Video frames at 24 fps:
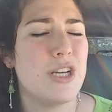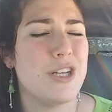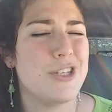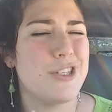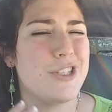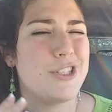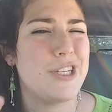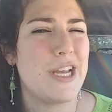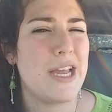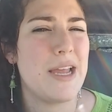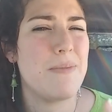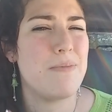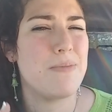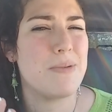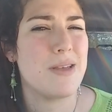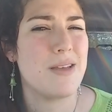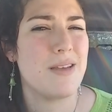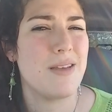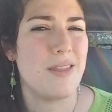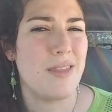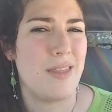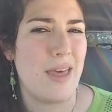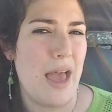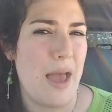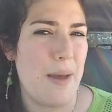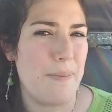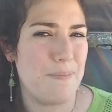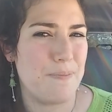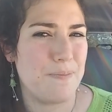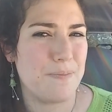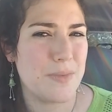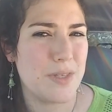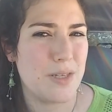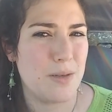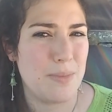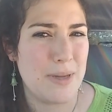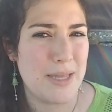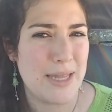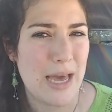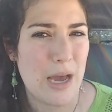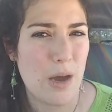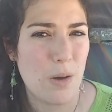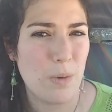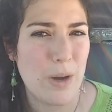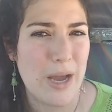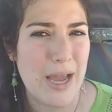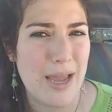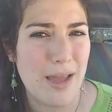shaped them to be
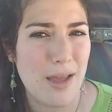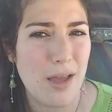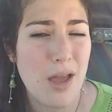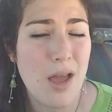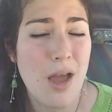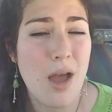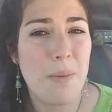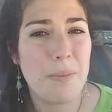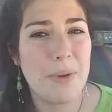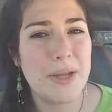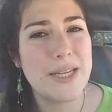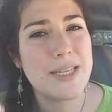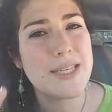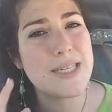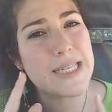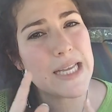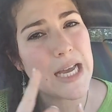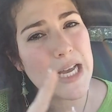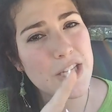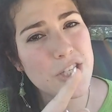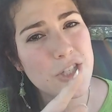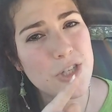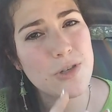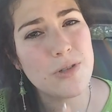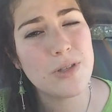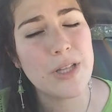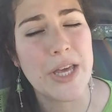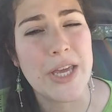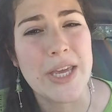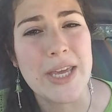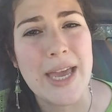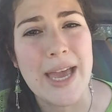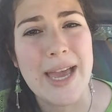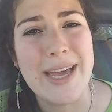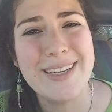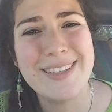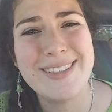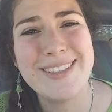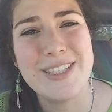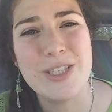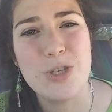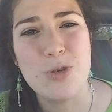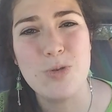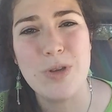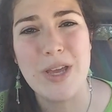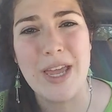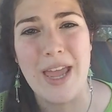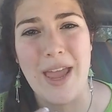that way. But it's not too late yet.
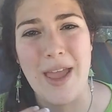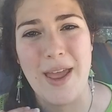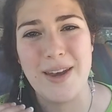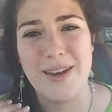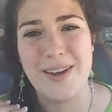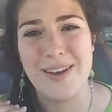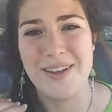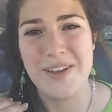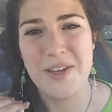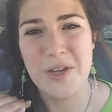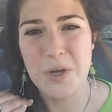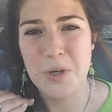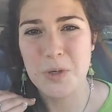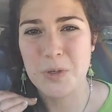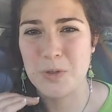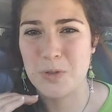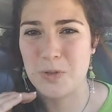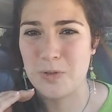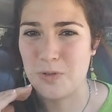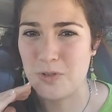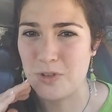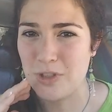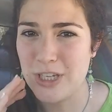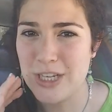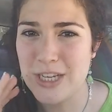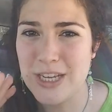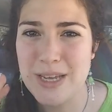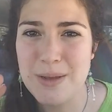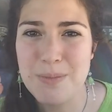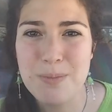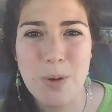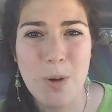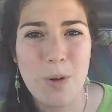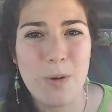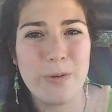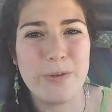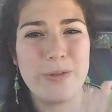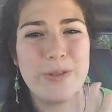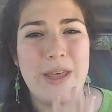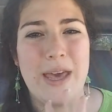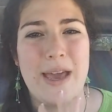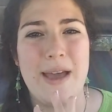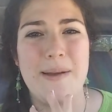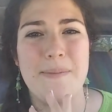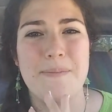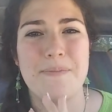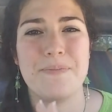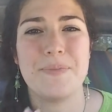You can remold
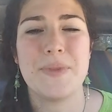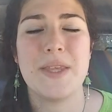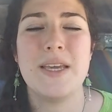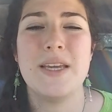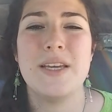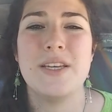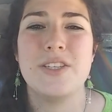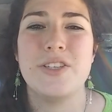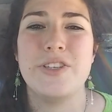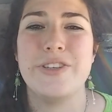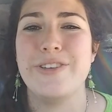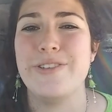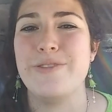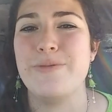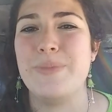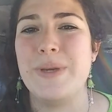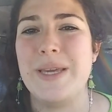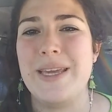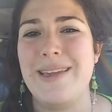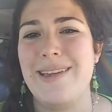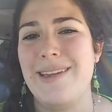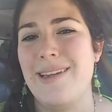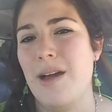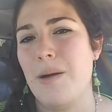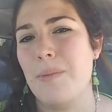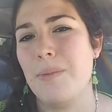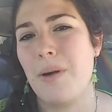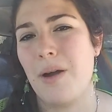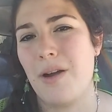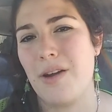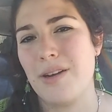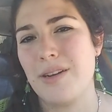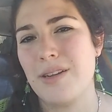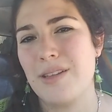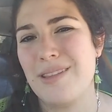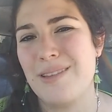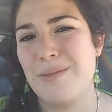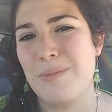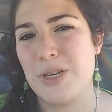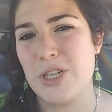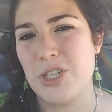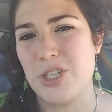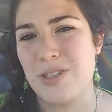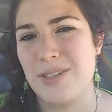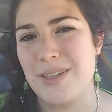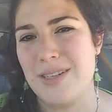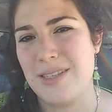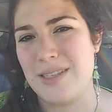them to be a part of the
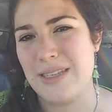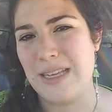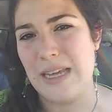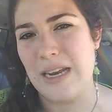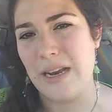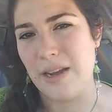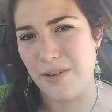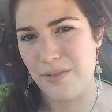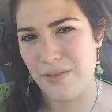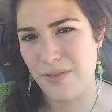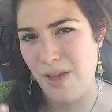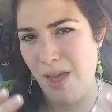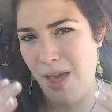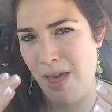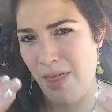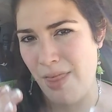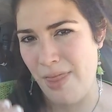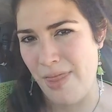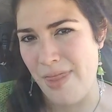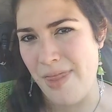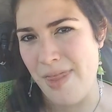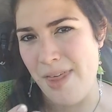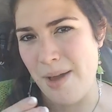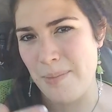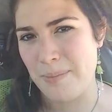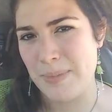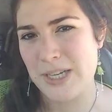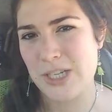mission instead of the